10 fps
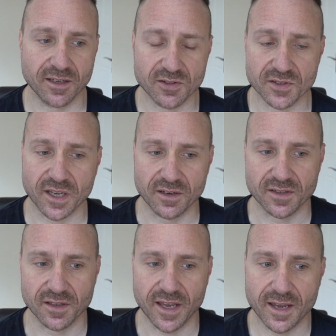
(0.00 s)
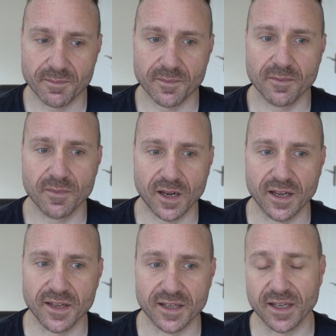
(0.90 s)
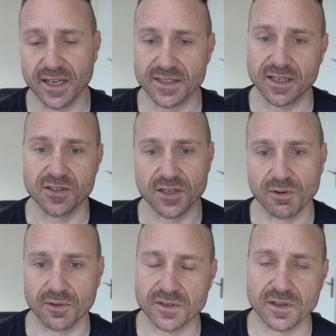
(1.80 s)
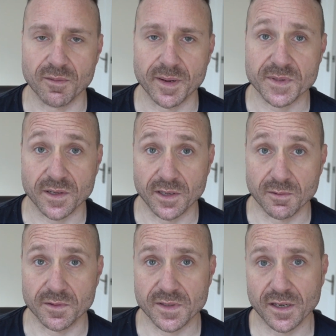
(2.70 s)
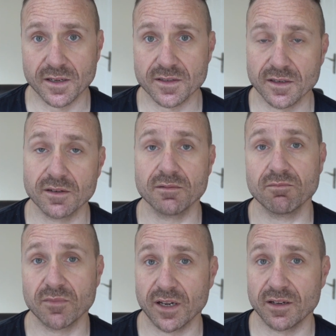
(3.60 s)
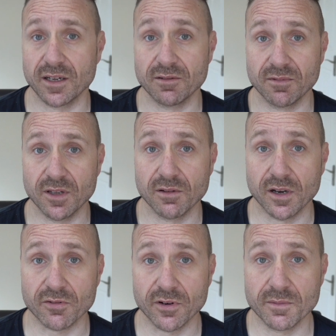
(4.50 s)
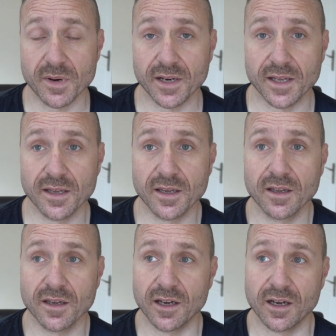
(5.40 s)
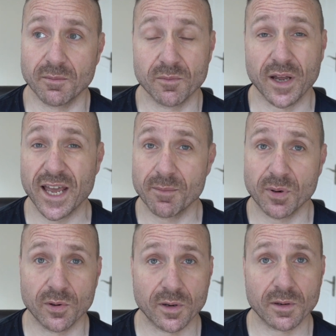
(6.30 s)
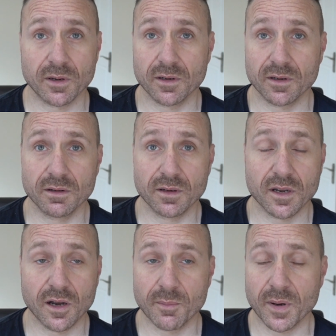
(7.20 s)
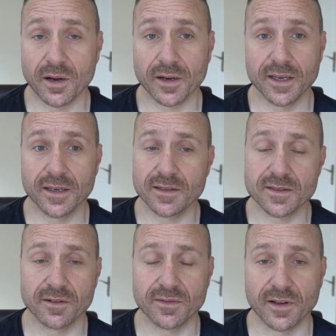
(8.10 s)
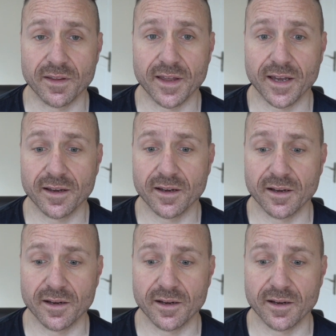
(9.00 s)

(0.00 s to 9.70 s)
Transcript: just go to them, and then they send you onto the website you want to go to, and then you accrue money. Airport car parking, stuff like that.